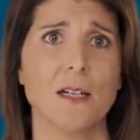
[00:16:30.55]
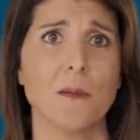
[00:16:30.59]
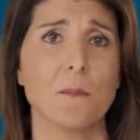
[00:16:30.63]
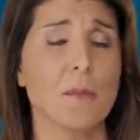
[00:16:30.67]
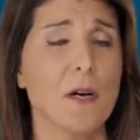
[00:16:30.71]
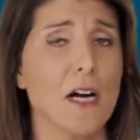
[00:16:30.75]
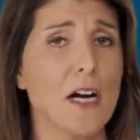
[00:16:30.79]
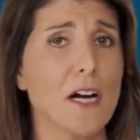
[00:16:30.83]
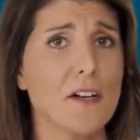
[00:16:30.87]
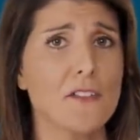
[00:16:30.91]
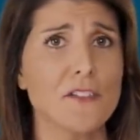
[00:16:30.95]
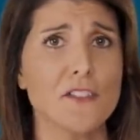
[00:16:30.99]

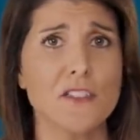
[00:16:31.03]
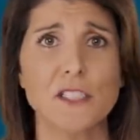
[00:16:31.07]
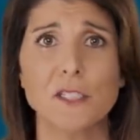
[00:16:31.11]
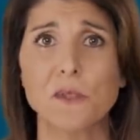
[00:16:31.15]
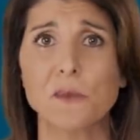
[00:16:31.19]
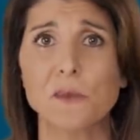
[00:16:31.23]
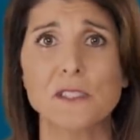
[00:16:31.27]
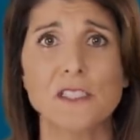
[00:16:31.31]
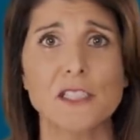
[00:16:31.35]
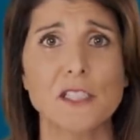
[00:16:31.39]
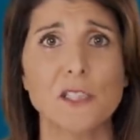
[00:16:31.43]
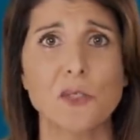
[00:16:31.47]
Poverty
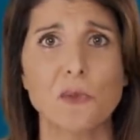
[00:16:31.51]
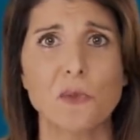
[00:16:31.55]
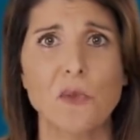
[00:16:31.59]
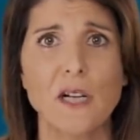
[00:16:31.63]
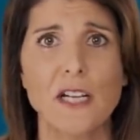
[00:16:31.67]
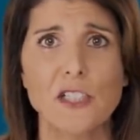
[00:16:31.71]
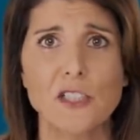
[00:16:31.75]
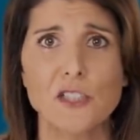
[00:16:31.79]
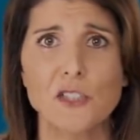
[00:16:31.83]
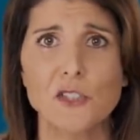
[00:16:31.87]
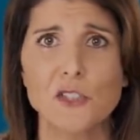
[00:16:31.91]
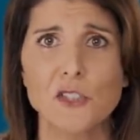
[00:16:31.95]
was at a
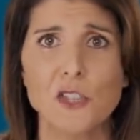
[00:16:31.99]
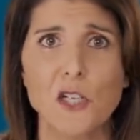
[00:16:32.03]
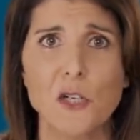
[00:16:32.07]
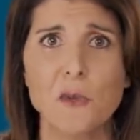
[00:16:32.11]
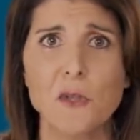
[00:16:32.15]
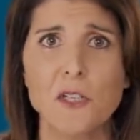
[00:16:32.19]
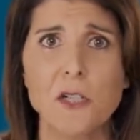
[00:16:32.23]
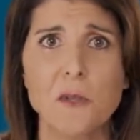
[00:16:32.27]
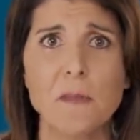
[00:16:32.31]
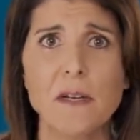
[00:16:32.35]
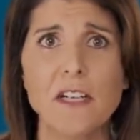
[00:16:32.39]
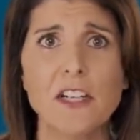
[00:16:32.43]
record
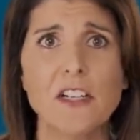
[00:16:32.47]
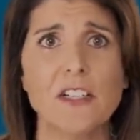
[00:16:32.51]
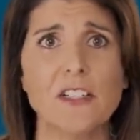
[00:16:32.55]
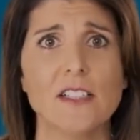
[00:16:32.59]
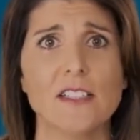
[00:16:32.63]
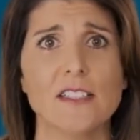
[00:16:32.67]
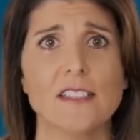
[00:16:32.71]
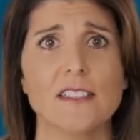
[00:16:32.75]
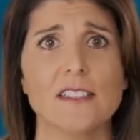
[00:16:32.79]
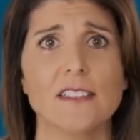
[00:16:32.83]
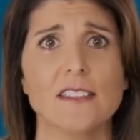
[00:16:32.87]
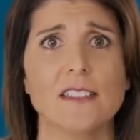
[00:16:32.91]
low in
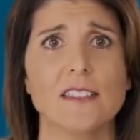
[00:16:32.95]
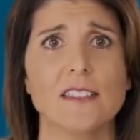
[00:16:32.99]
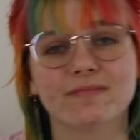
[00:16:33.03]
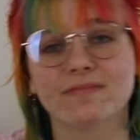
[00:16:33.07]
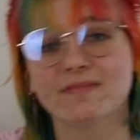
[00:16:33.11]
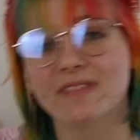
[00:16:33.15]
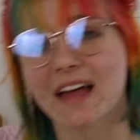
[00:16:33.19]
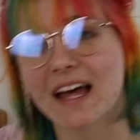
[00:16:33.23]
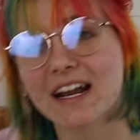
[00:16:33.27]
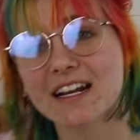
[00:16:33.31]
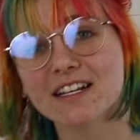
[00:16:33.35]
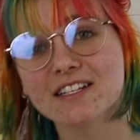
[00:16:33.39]
America.
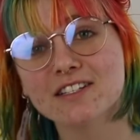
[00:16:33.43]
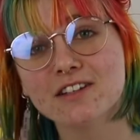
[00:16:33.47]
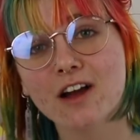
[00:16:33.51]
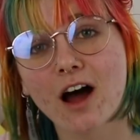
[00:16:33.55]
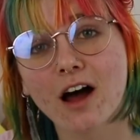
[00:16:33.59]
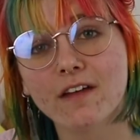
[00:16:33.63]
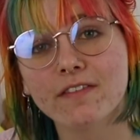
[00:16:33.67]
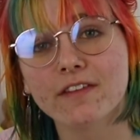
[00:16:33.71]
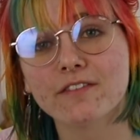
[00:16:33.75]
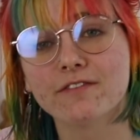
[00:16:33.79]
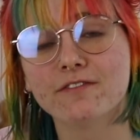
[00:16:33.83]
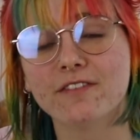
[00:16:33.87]
That is
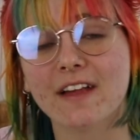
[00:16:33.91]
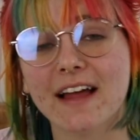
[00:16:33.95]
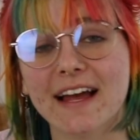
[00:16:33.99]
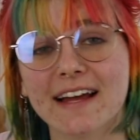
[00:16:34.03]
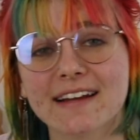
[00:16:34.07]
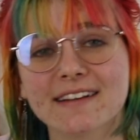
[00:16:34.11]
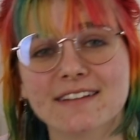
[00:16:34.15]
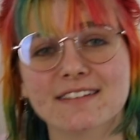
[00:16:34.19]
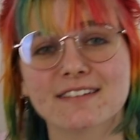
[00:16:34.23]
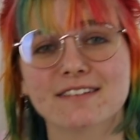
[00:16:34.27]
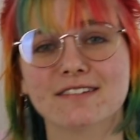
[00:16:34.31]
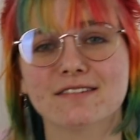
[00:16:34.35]
not the
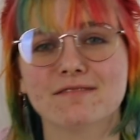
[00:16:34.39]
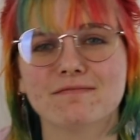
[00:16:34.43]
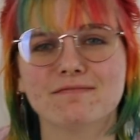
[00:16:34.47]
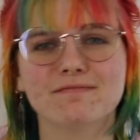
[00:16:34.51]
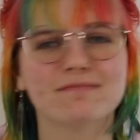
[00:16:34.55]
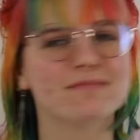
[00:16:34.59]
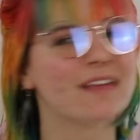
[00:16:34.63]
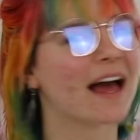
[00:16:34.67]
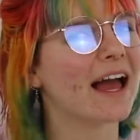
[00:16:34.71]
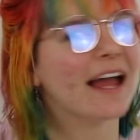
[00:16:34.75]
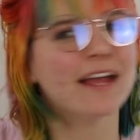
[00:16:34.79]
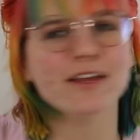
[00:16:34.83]
flex
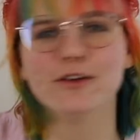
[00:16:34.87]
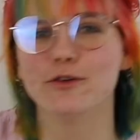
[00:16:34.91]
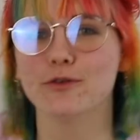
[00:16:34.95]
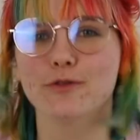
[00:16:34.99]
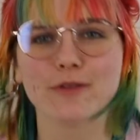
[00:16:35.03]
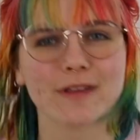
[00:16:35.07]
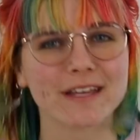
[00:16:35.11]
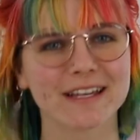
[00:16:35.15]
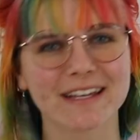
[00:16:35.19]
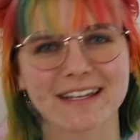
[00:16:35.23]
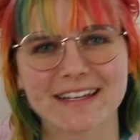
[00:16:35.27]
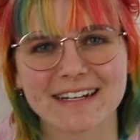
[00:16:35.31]
that you
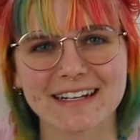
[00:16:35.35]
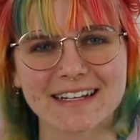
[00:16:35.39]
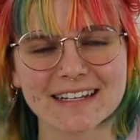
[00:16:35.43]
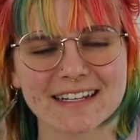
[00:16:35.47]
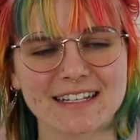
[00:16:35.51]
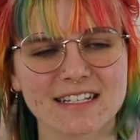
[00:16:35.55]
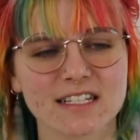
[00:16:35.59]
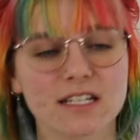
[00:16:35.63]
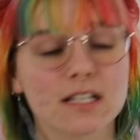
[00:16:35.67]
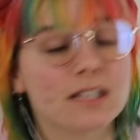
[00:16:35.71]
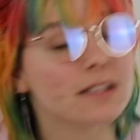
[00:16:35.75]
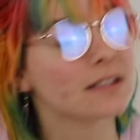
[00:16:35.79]
think it
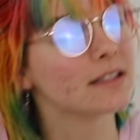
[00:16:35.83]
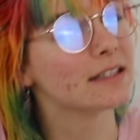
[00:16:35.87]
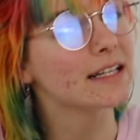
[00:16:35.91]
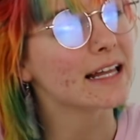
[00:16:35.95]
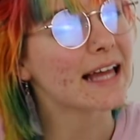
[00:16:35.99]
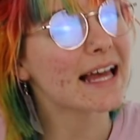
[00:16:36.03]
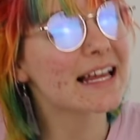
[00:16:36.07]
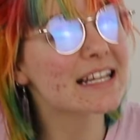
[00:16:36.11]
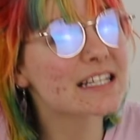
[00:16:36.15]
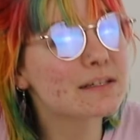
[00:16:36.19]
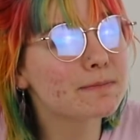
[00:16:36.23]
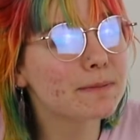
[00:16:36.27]
is.
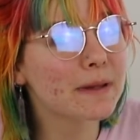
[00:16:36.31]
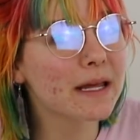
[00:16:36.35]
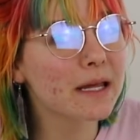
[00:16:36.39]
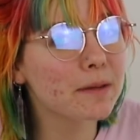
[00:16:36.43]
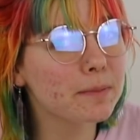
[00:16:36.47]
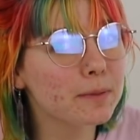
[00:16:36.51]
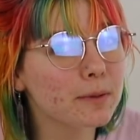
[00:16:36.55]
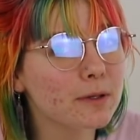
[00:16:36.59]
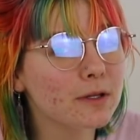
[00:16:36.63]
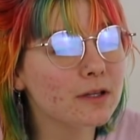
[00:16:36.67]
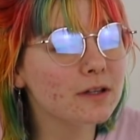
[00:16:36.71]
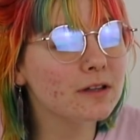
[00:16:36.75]
Less
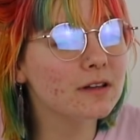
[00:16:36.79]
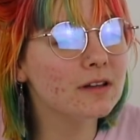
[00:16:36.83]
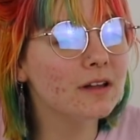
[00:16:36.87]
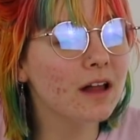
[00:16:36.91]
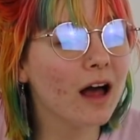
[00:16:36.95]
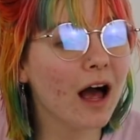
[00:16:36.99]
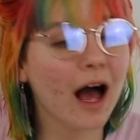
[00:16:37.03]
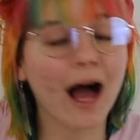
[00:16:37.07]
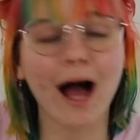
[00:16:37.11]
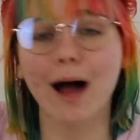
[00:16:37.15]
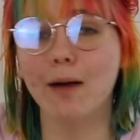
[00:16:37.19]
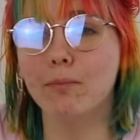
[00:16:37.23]
people
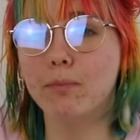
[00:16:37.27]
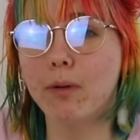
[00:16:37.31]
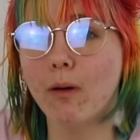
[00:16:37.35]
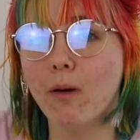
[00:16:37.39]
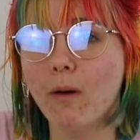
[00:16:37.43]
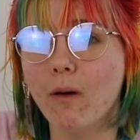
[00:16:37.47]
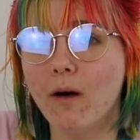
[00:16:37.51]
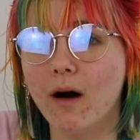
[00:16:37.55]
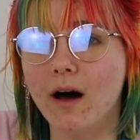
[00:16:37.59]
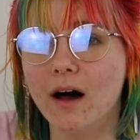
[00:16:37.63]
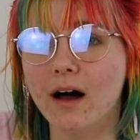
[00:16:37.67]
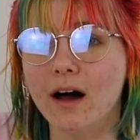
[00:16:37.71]
are
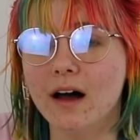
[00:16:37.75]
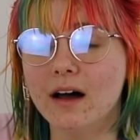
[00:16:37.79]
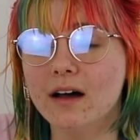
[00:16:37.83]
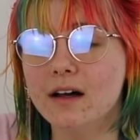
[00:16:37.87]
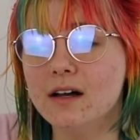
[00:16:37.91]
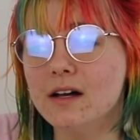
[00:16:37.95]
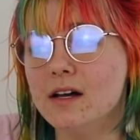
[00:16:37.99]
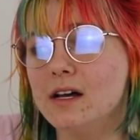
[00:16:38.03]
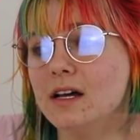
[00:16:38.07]
poor.